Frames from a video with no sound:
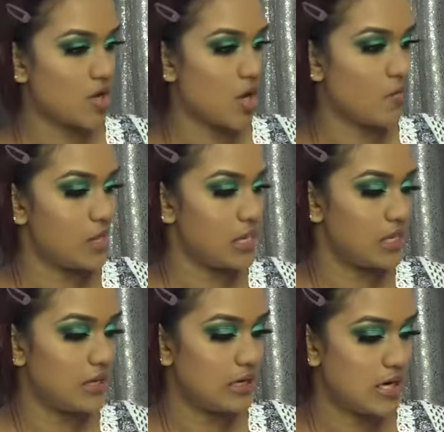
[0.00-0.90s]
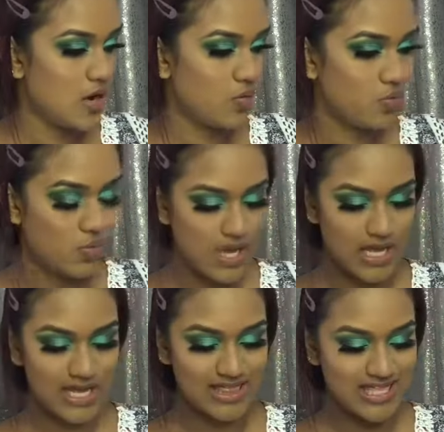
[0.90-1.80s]
go in
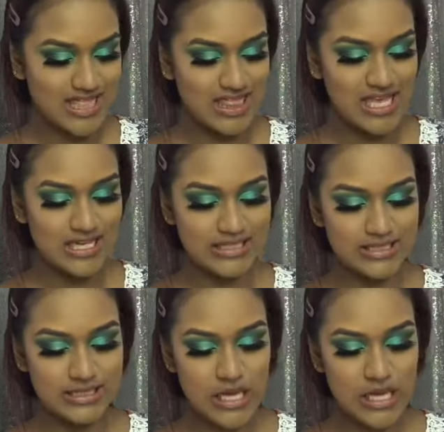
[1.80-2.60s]
with this